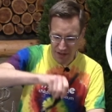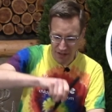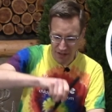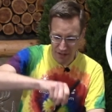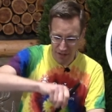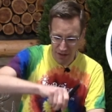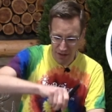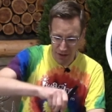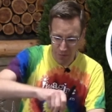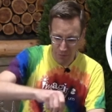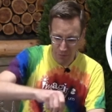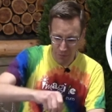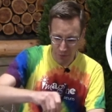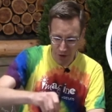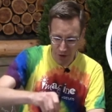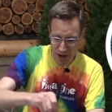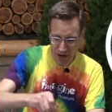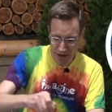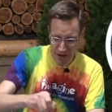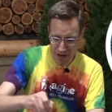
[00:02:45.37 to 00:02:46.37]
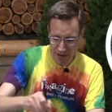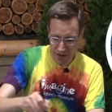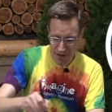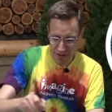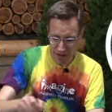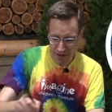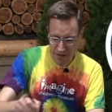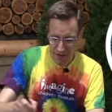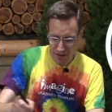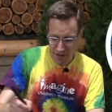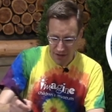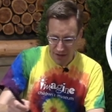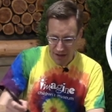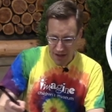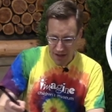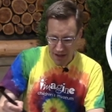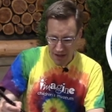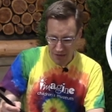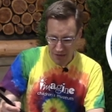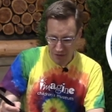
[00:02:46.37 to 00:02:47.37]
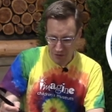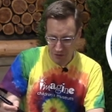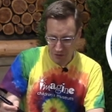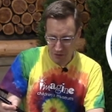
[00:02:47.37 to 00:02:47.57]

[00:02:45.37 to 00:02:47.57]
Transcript: could come right in and